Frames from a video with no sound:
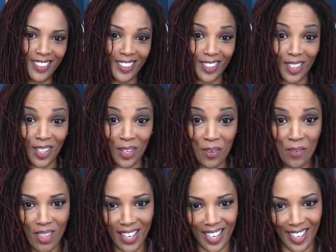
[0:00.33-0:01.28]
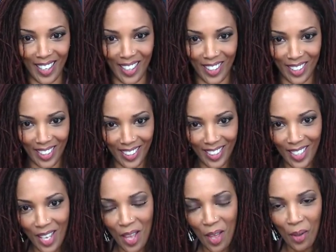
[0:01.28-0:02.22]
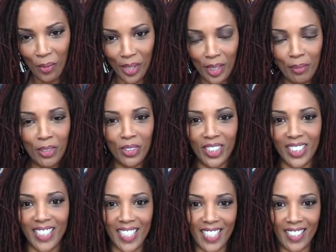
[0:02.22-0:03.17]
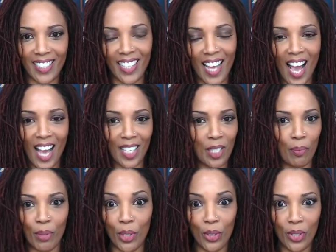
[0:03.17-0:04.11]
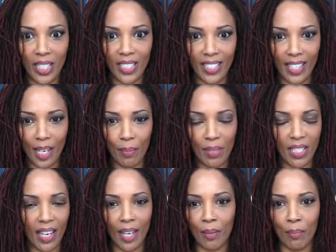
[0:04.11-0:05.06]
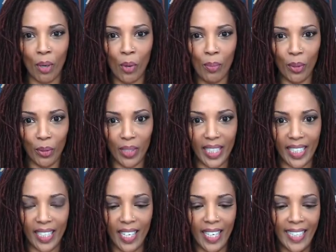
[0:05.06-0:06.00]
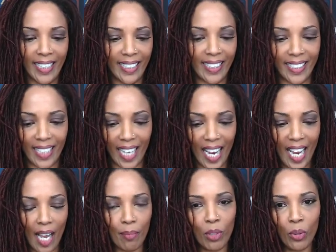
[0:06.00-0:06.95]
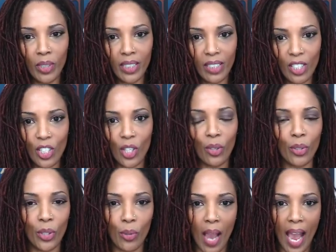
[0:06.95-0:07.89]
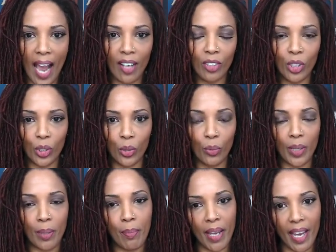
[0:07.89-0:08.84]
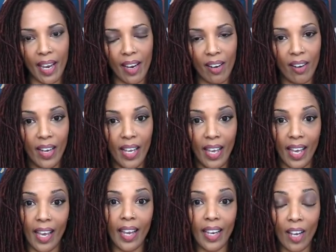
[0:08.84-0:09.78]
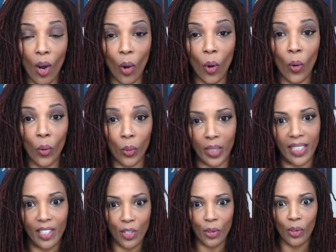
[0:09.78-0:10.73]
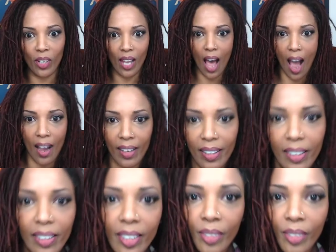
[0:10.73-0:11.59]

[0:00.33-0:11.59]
Hello there. Welcome to Tunisia's Locks, Beauty Tips and Potpourri. Today I'm going to show you how to repair a hole in your lock.